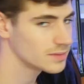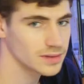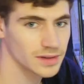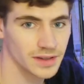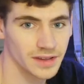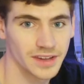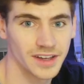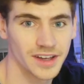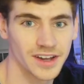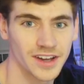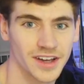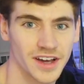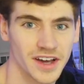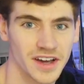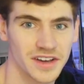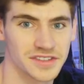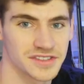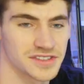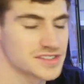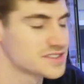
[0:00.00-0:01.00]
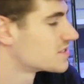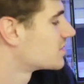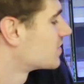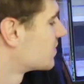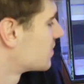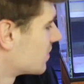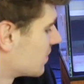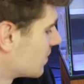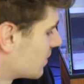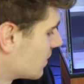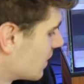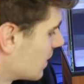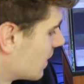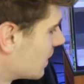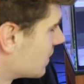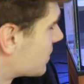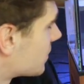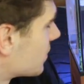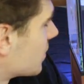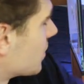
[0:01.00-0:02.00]
And there it goes.
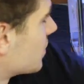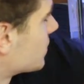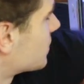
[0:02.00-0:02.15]
And so